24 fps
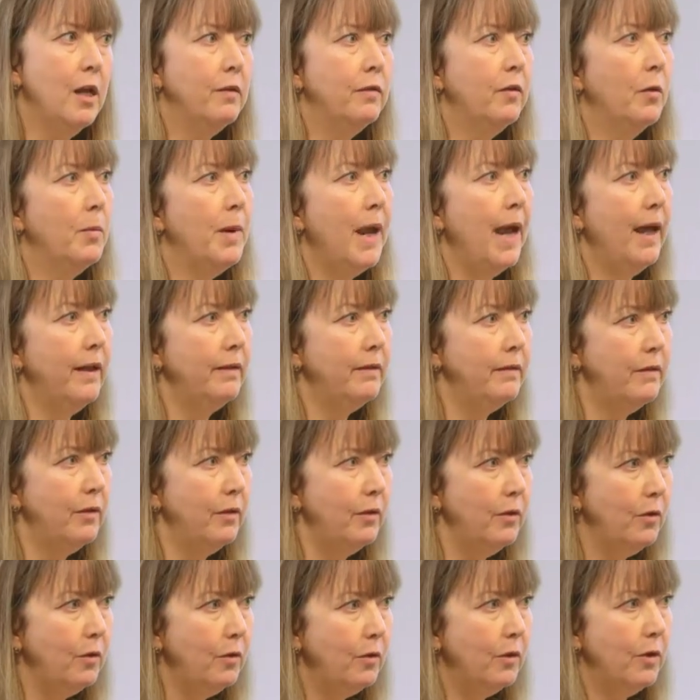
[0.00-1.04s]
So we had
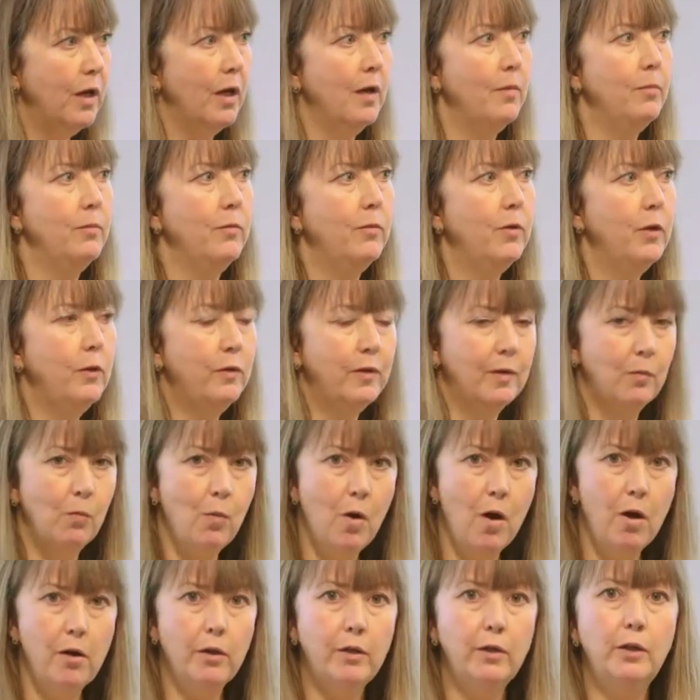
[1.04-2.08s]
to do some
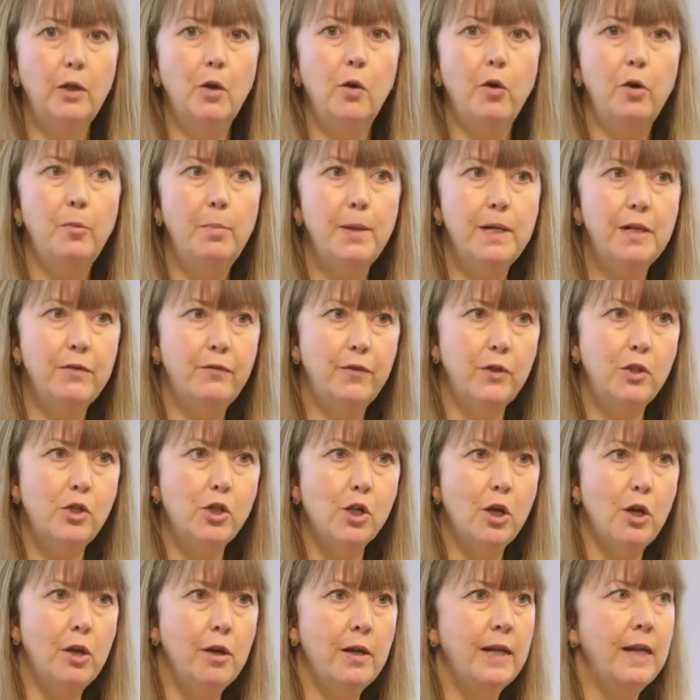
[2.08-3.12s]
work and go on a bit of a
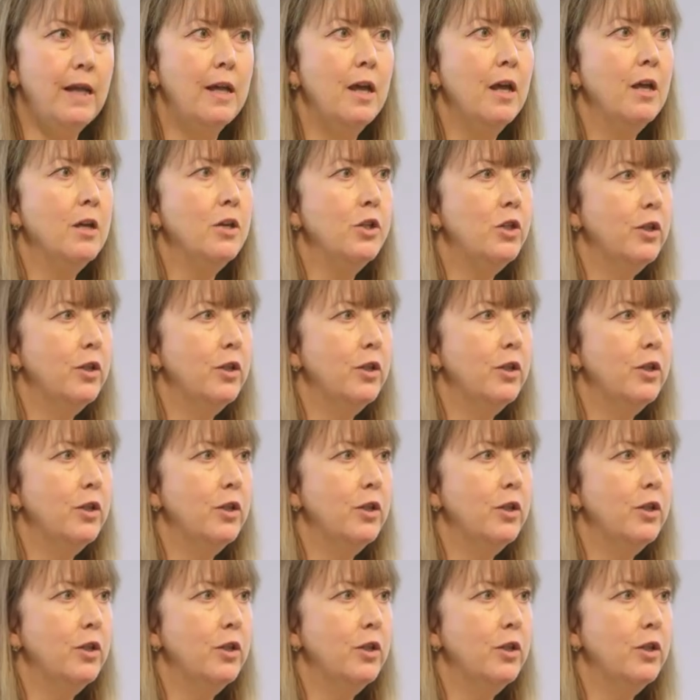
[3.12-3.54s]
journey